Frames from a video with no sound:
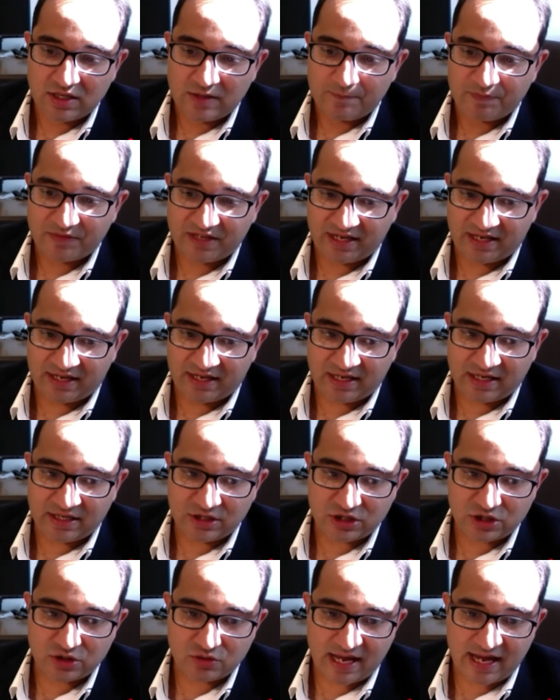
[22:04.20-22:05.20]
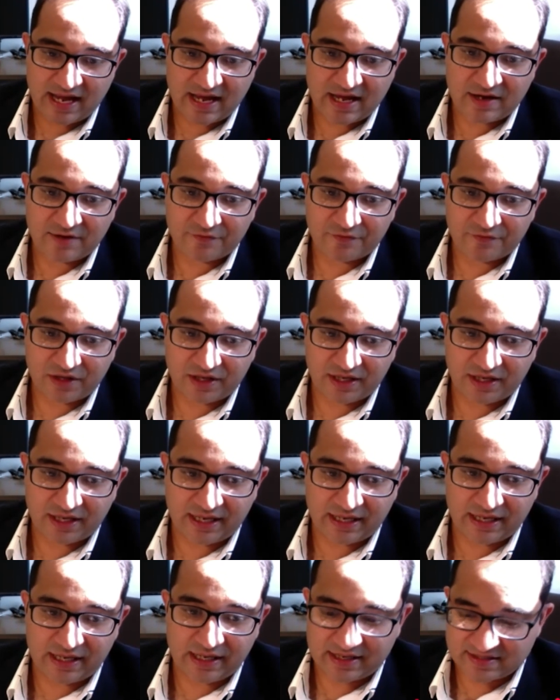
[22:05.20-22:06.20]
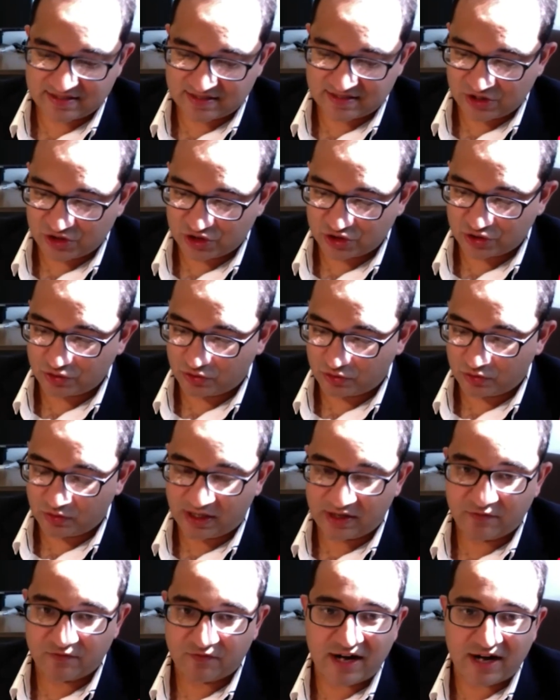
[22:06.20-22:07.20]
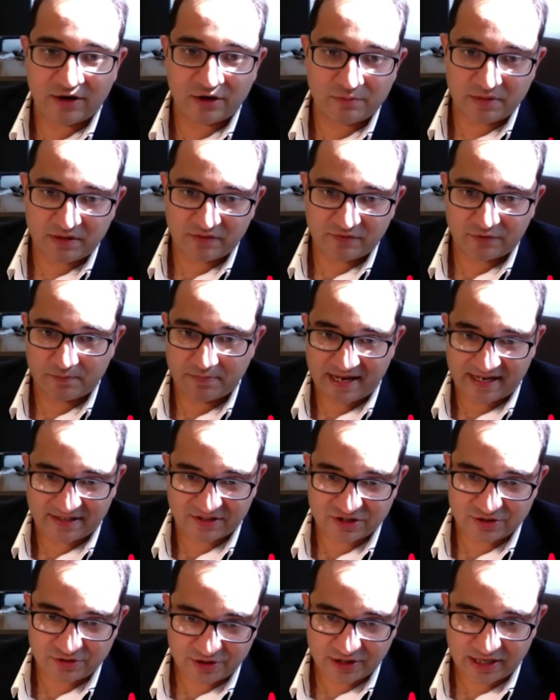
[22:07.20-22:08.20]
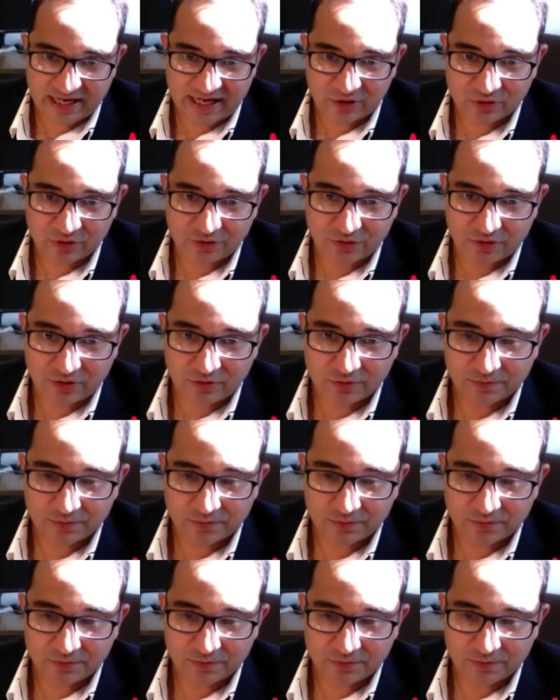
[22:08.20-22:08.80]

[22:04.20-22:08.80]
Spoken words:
And you have a essential environment for bacteria to outgrow.